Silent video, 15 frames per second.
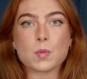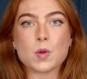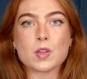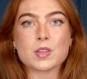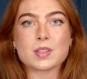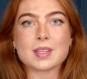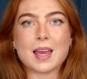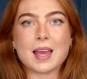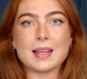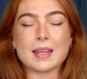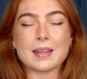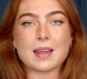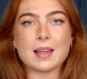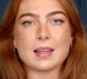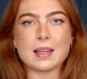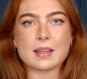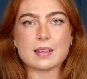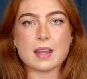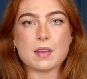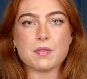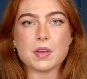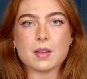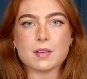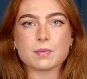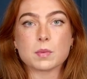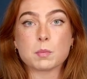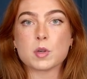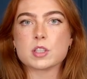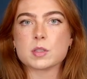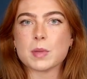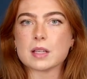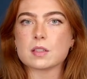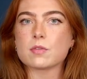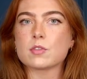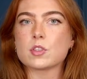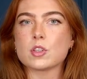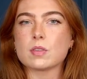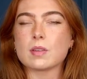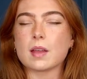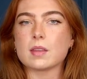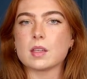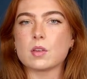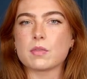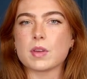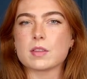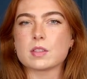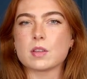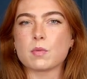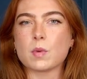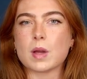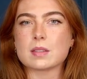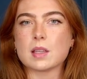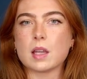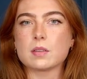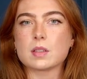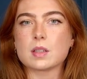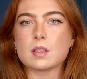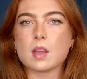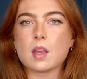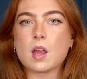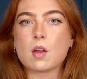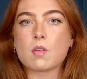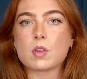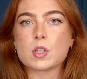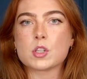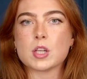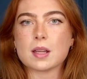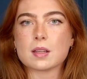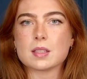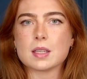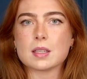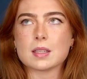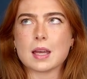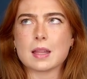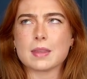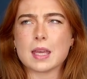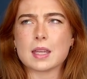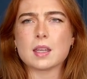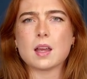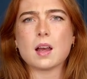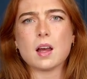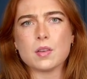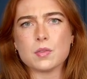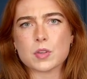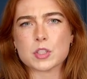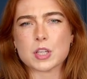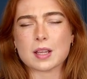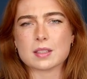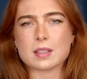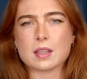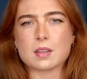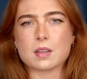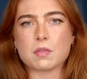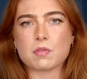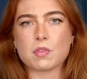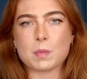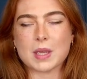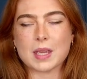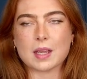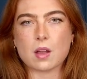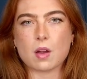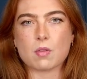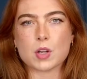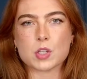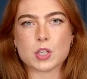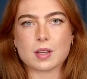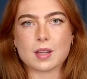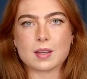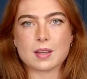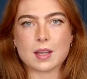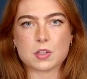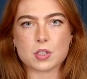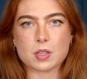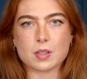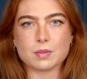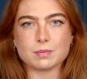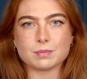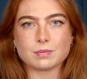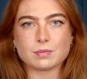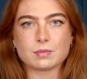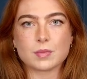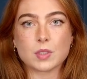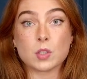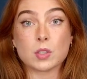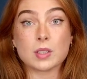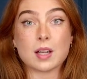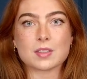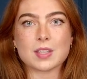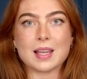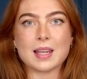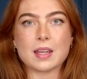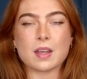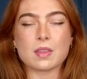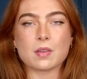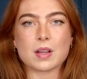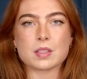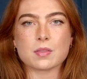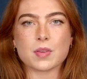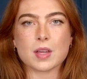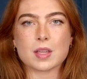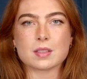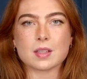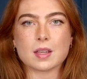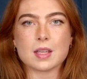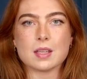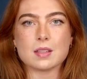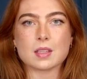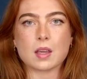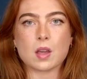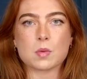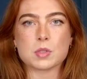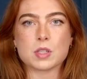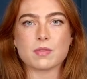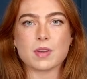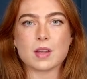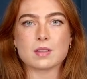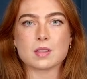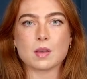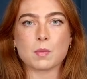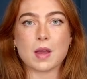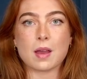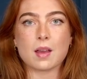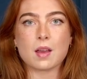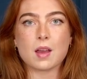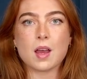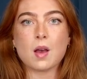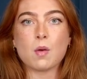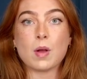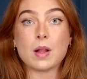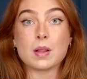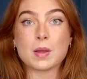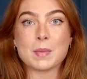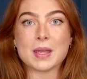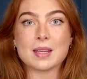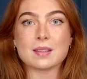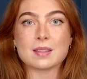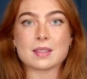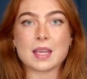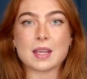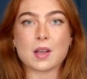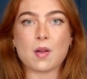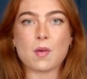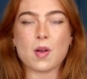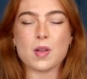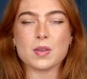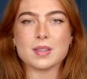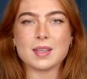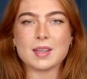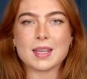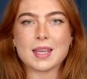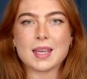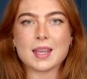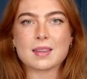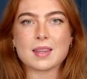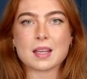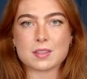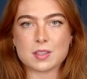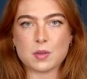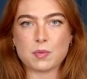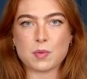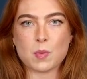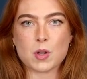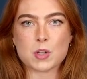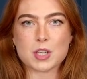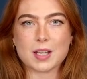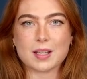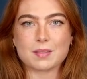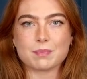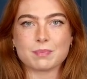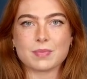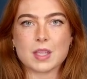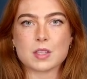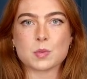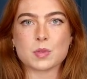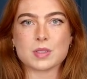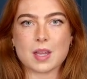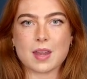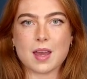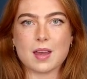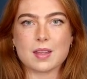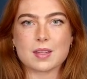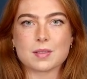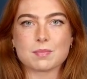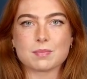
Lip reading: was Elena Ledneva, prospective student at the University of West London, rejected and then unrejected for being a Russian national. Good luck to Elena in the rest of her studies. I hope she finds somewhere welcoming to take her on. Thanks to you for watching. This was UnHerd.